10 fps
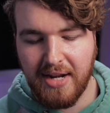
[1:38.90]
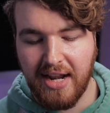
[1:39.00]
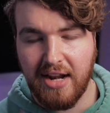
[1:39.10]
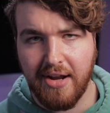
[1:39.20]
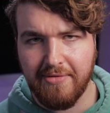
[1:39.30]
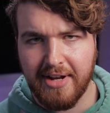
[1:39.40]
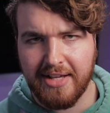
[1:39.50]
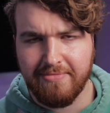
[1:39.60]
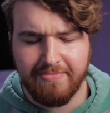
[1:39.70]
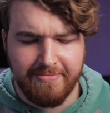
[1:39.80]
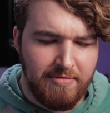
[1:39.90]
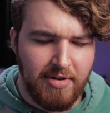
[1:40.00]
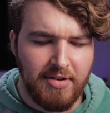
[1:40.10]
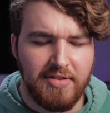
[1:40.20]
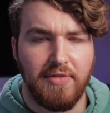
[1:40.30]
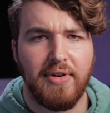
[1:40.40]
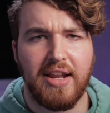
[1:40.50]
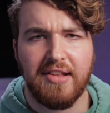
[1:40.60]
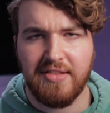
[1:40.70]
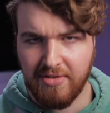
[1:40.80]
bit of late night reading, Roland software
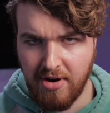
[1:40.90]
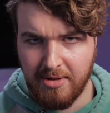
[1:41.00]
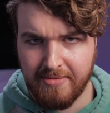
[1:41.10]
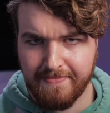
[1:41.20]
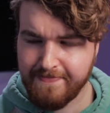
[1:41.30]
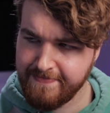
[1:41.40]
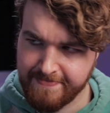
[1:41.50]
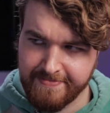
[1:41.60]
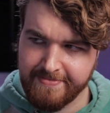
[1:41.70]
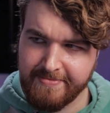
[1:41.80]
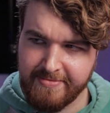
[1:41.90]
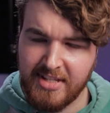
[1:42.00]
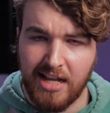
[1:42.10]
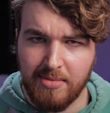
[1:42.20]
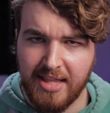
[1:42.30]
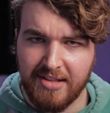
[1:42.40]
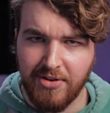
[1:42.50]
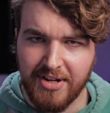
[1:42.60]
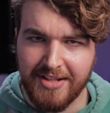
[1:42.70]
license agreement. Tell me that's not